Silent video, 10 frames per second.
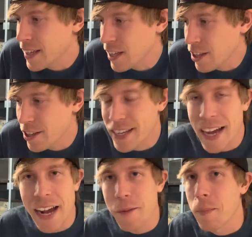you
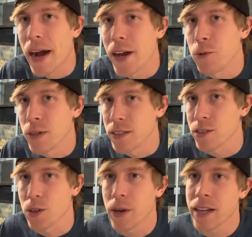gotta buy one.
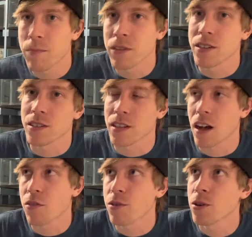So hit up
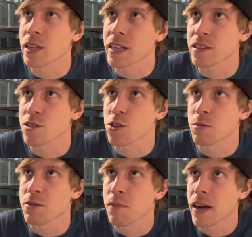I'll throw a link in the
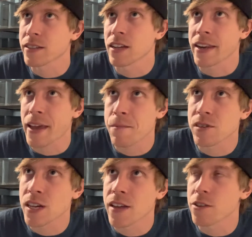description box on
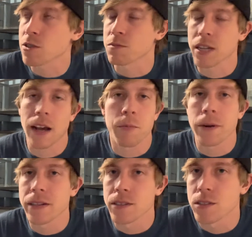Amazon. There's some top
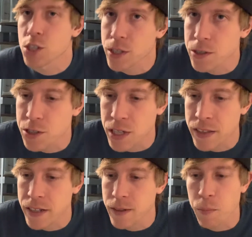rated chillers
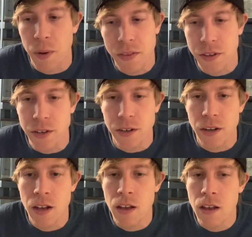on there, but
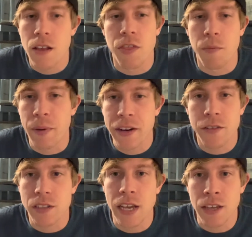the bigger
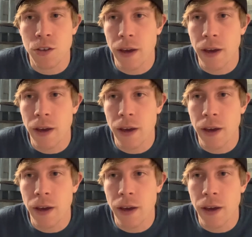the tank you